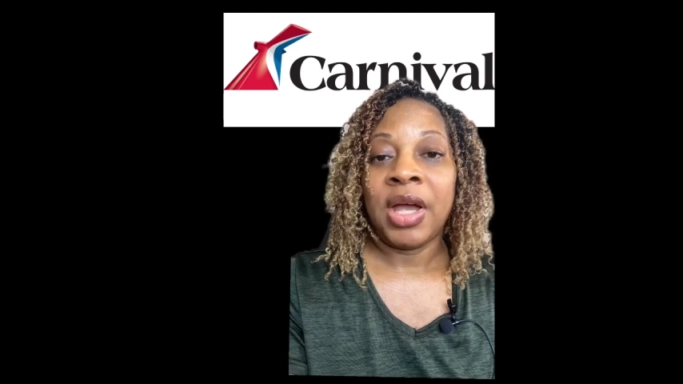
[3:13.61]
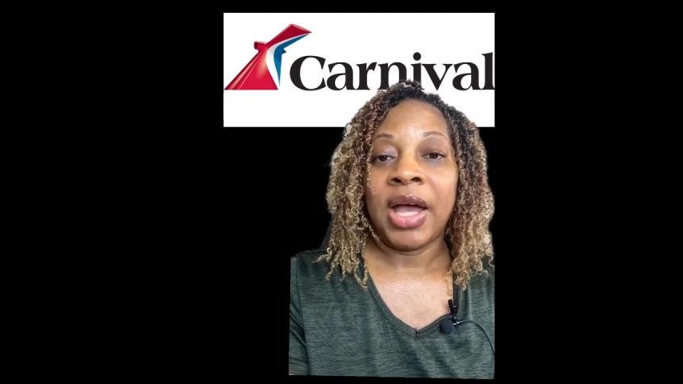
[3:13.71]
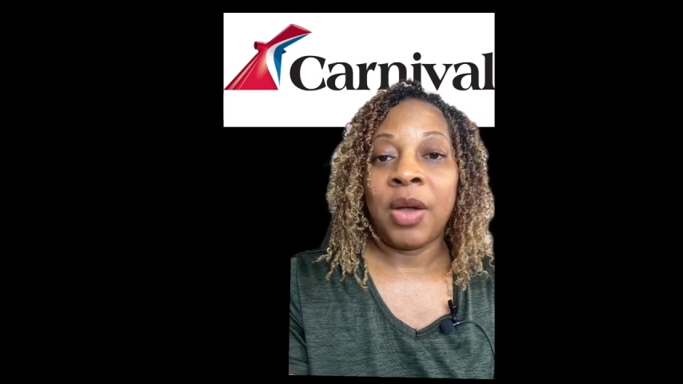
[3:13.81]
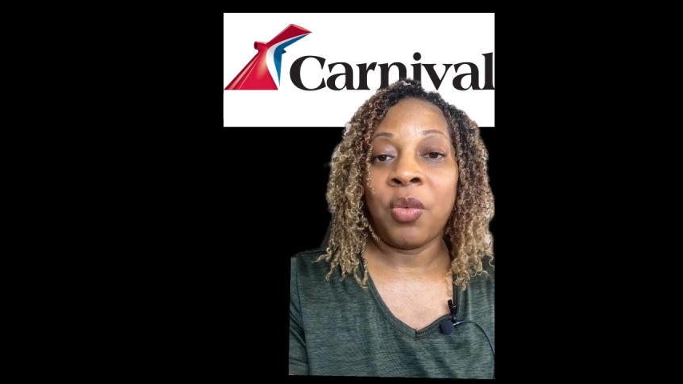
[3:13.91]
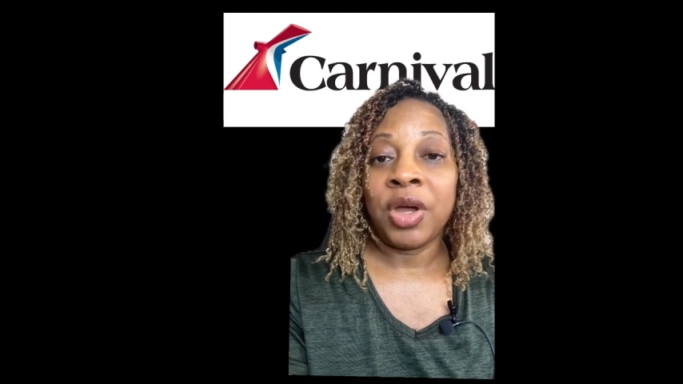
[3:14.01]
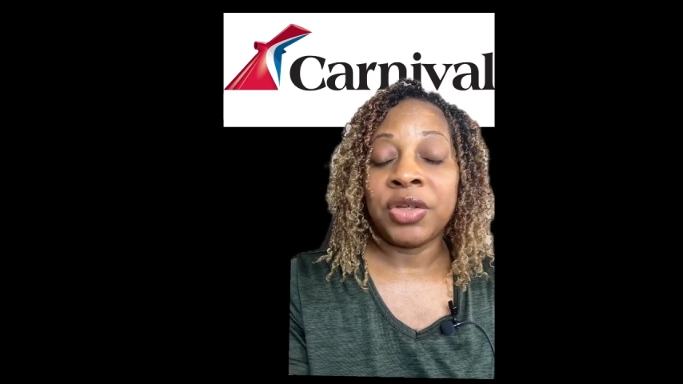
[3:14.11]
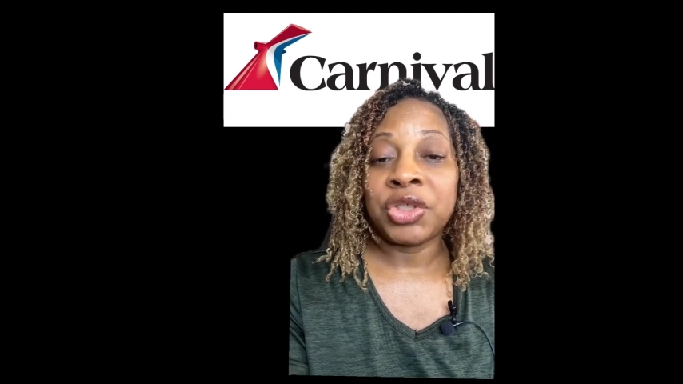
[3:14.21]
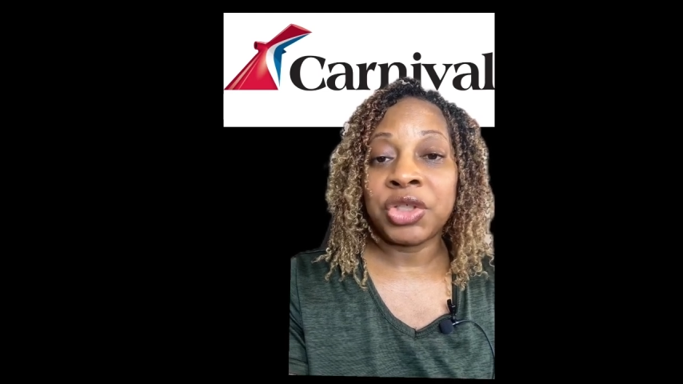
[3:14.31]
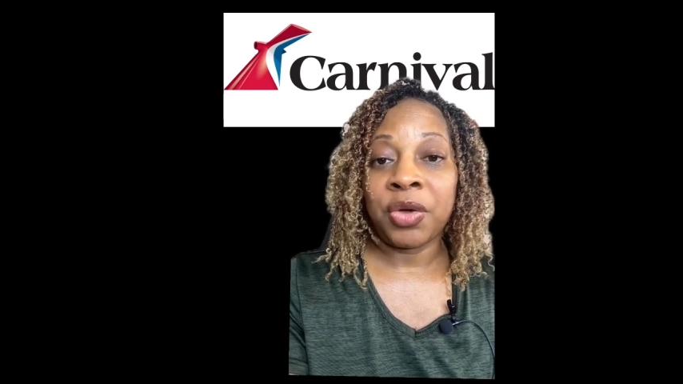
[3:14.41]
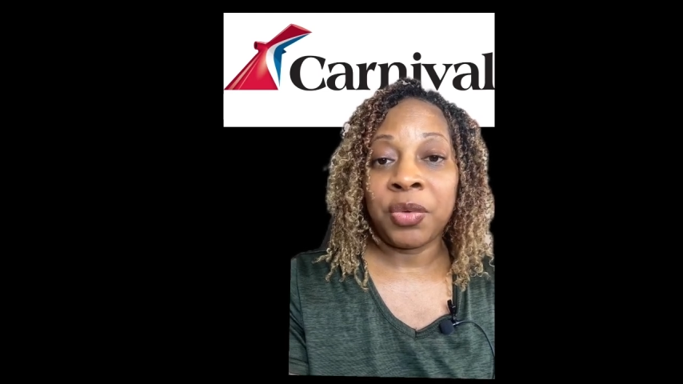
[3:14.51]
I want to
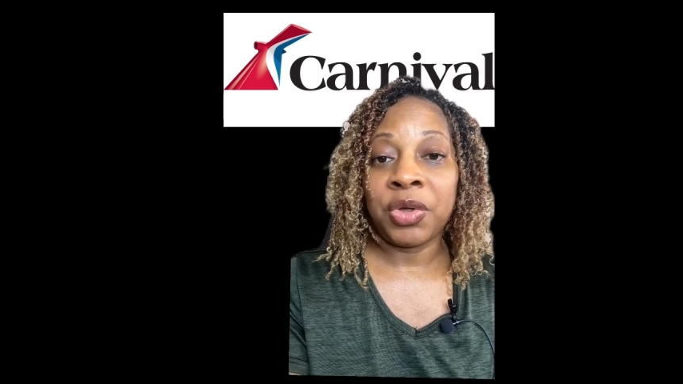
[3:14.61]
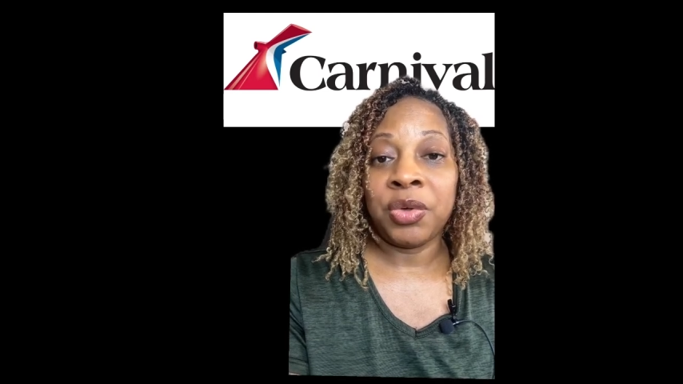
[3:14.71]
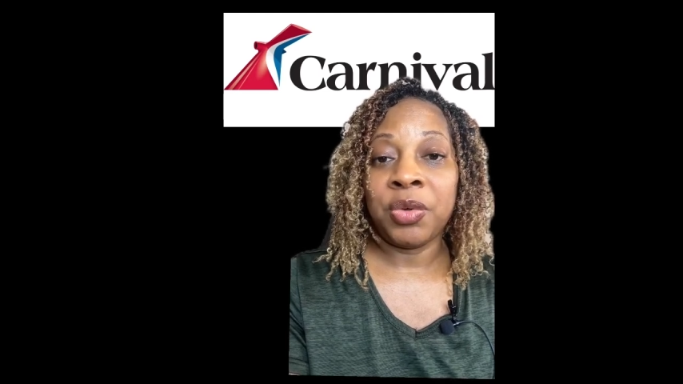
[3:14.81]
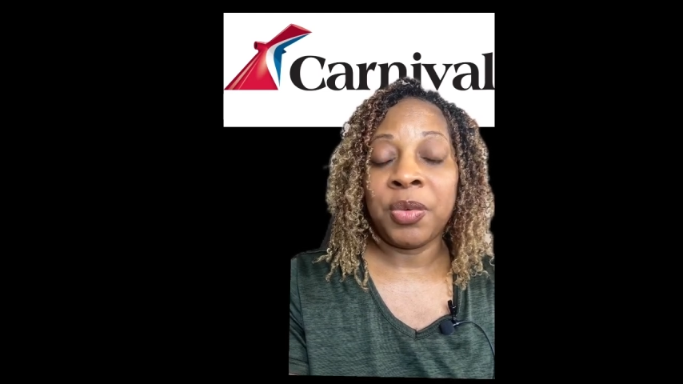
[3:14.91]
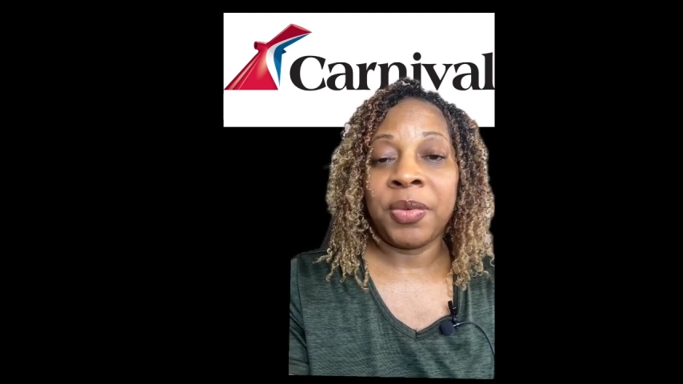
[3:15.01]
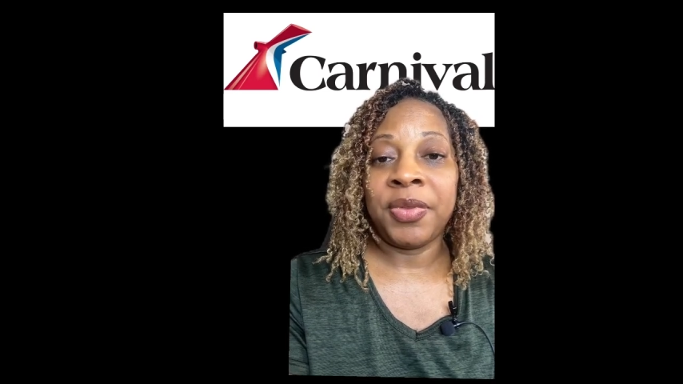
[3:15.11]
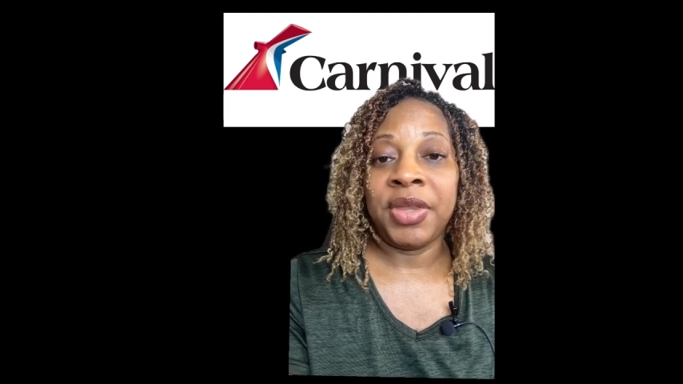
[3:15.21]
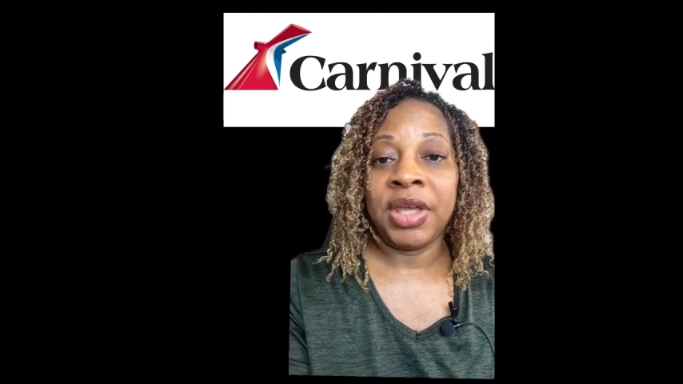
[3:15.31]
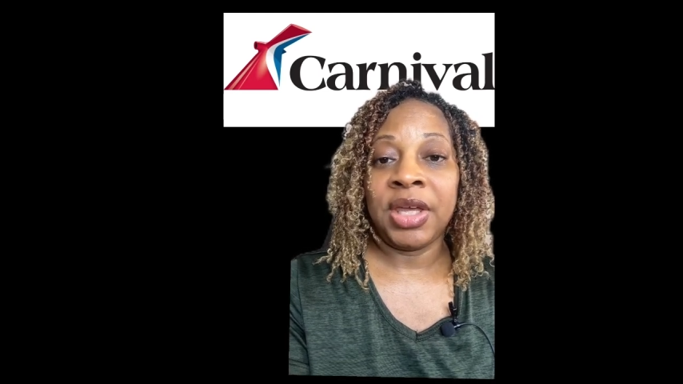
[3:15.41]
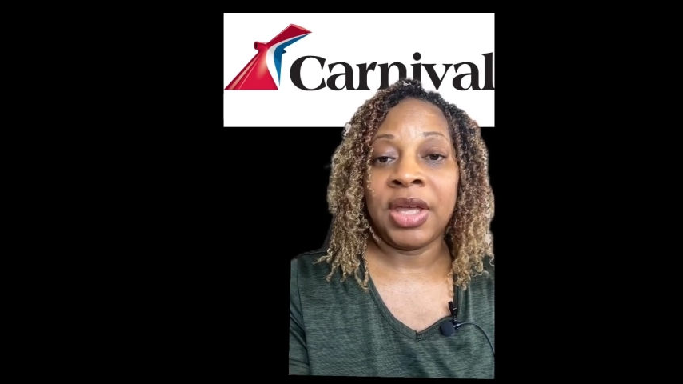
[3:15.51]
show you
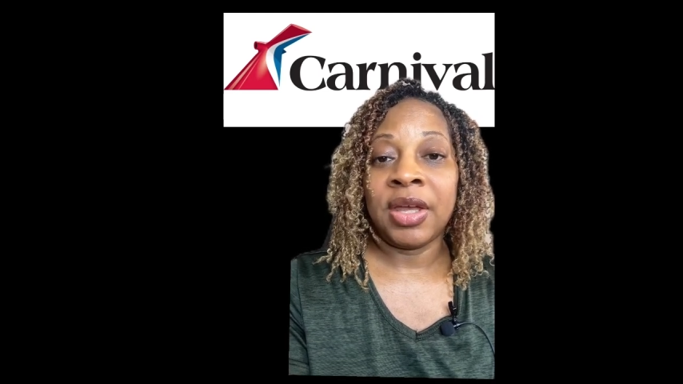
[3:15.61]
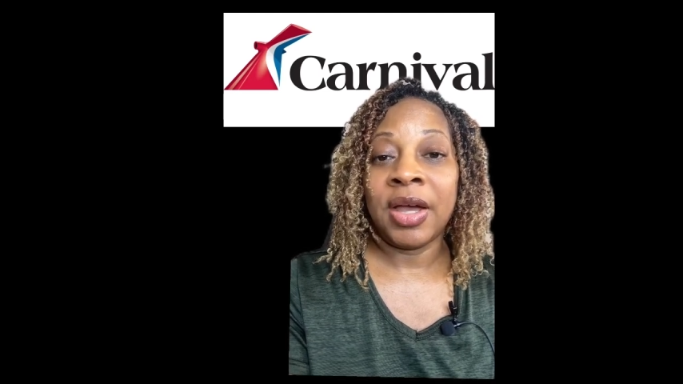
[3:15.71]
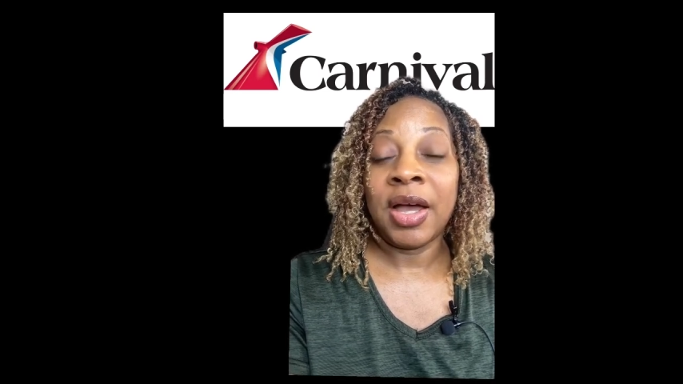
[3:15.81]
the